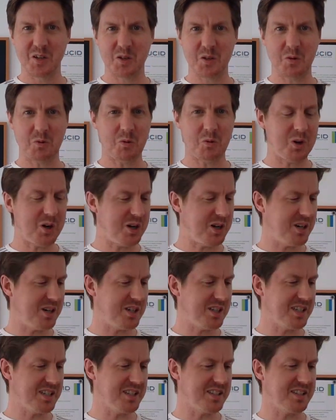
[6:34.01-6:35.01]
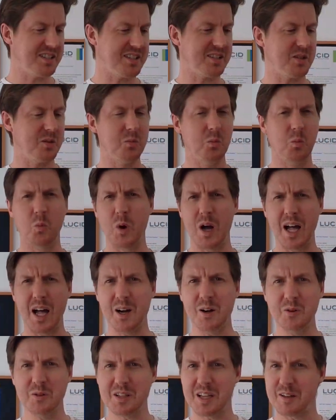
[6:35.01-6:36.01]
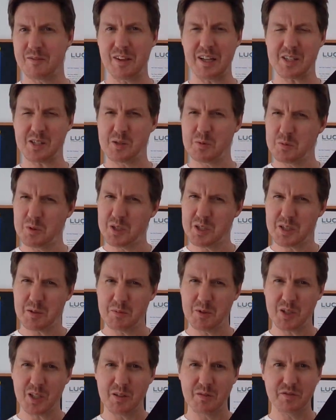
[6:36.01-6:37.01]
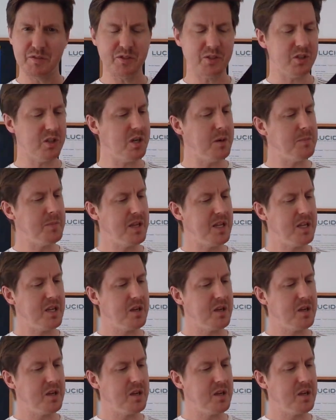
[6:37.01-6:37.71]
quite well, if that's the word I'm looking for.